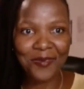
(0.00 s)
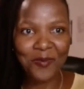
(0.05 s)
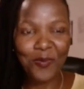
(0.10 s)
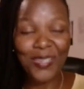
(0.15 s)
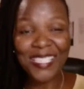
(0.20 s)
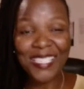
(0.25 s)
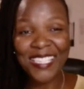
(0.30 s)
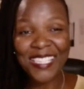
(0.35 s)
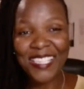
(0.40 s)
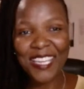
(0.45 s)

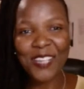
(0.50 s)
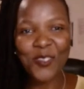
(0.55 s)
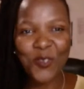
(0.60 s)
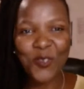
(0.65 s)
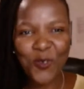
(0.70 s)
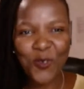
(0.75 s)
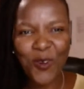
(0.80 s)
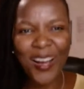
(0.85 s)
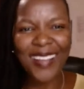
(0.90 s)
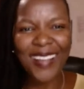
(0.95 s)
But yet
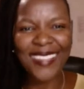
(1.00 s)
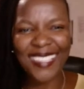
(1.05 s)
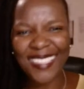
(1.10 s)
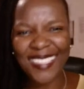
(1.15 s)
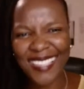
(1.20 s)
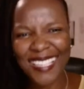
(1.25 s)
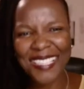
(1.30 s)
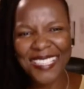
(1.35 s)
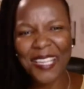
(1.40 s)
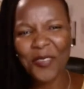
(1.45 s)
you are the
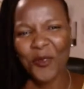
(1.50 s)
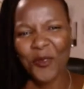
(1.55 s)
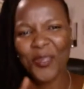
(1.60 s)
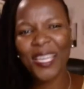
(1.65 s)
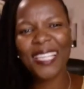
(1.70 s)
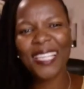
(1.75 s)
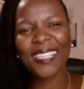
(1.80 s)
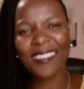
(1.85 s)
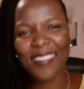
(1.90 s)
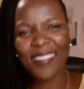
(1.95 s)
creator. You
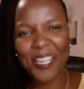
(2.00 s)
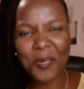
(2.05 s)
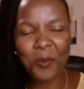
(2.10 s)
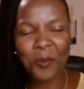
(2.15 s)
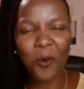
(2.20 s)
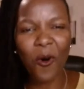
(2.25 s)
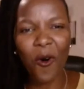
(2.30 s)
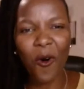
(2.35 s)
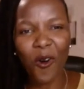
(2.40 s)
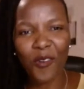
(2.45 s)
can create
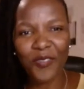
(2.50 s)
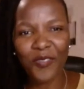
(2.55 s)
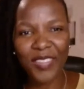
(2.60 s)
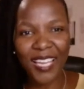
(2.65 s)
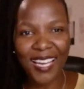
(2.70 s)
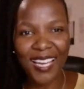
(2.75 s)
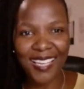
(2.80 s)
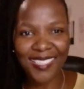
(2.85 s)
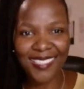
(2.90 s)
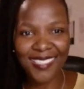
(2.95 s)
more of
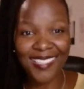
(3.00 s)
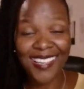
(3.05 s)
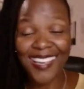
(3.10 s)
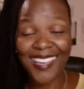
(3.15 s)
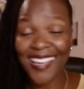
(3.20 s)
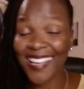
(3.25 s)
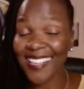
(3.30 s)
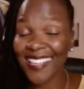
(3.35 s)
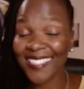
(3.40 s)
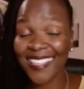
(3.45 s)
that.
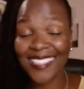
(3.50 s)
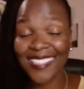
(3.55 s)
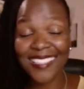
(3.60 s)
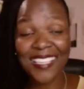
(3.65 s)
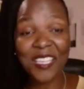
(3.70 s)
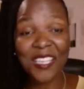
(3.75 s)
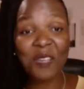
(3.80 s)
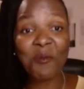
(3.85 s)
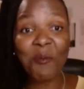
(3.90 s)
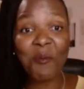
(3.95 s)
As I
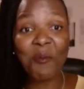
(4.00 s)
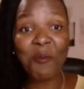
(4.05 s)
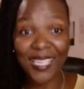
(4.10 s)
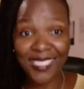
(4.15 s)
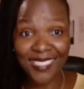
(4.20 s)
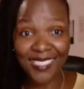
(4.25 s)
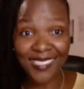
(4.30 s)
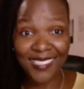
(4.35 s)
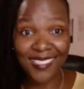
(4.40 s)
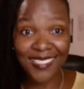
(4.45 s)
said,
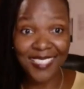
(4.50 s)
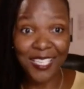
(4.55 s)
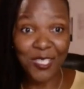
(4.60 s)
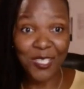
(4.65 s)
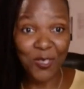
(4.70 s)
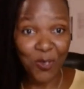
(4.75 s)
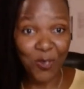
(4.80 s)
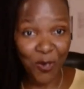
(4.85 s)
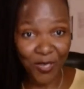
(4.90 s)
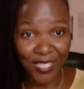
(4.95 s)
money
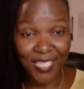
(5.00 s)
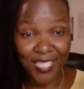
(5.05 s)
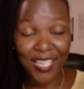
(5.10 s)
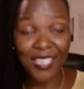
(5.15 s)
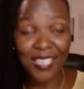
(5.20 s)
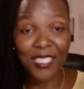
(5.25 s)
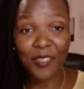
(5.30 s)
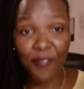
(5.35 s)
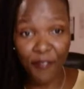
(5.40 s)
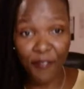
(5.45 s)
does not
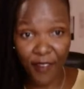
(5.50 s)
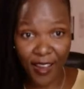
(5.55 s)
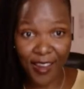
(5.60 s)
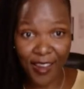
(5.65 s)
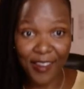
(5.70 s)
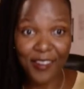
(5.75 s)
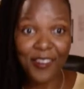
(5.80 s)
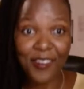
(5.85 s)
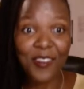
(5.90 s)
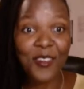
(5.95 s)

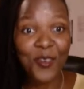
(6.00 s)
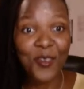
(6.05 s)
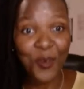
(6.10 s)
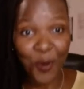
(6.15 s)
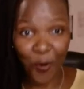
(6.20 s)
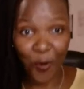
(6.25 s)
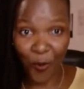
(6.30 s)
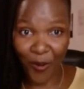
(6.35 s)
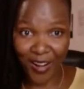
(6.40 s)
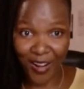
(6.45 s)
define
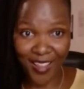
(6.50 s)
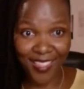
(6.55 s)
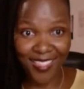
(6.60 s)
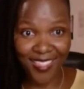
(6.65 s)
your worth.